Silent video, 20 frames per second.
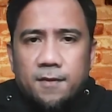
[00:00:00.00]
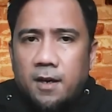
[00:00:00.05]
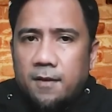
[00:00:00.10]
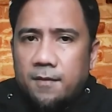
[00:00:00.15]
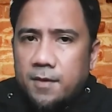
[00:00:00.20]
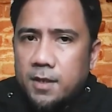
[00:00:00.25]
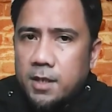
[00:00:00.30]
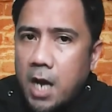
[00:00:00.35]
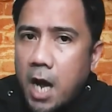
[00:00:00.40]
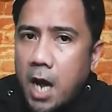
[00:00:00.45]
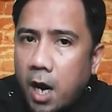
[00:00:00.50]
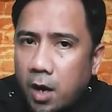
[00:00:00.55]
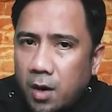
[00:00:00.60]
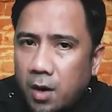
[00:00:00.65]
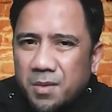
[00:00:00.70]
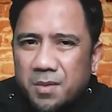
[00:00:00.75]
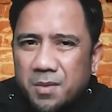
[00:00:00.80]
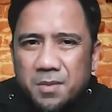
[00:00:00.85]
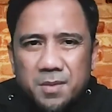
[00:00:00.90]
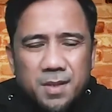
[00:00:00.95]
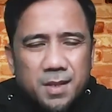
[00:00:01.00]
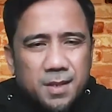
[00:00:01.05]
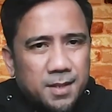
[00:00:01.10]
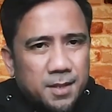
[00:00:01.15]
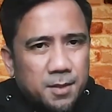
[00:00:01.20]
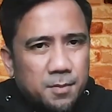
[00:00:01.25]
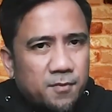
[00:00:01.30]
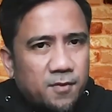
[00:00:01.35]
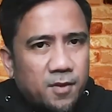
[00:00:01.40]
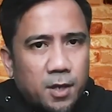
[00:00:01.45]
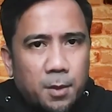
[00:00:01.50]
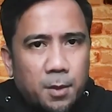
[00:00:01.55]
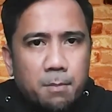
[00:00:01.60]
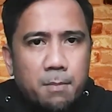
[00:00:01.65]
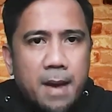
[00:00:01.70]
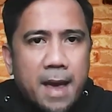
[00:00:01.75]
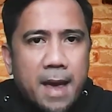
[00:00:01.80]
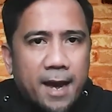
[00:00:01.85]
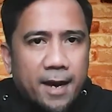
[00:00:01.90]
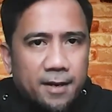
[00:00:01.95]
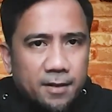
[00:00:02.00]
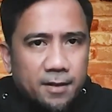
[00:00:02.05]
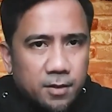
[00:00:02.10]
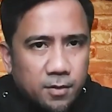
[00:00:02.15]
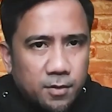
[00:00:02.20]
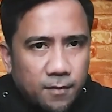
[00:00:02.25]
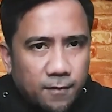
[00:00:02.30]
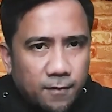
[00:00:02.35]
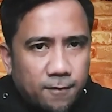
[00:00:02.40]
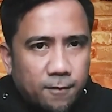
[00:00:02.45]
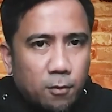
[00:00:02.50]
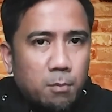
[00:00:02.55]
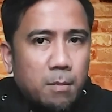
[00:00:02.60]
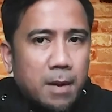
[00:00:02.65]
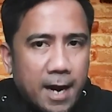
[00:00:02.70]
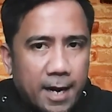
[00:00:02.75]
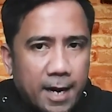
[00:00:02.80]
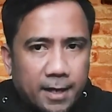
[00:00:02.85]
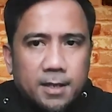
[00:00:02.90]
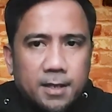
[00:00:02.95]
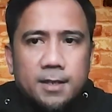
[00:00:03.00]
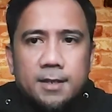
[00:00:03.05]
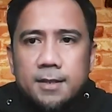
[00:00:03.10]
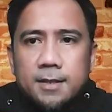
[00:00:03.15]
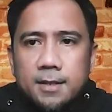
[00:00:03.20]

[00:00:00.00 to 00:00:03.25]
d5. Now this is really bad for black.